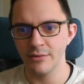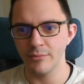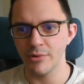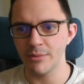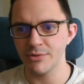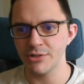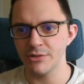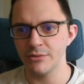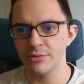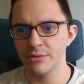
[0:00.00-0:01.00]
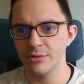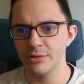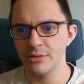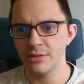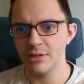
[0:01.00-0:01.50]
we're up to
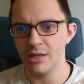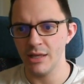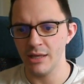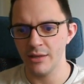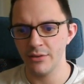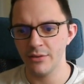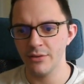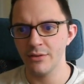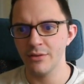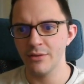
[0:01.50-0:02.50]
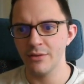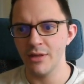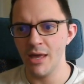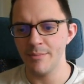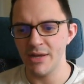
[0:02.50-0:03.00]
here.
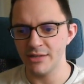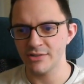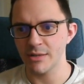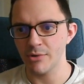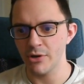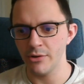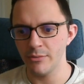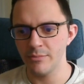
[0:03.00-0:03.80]
M, N, skip O.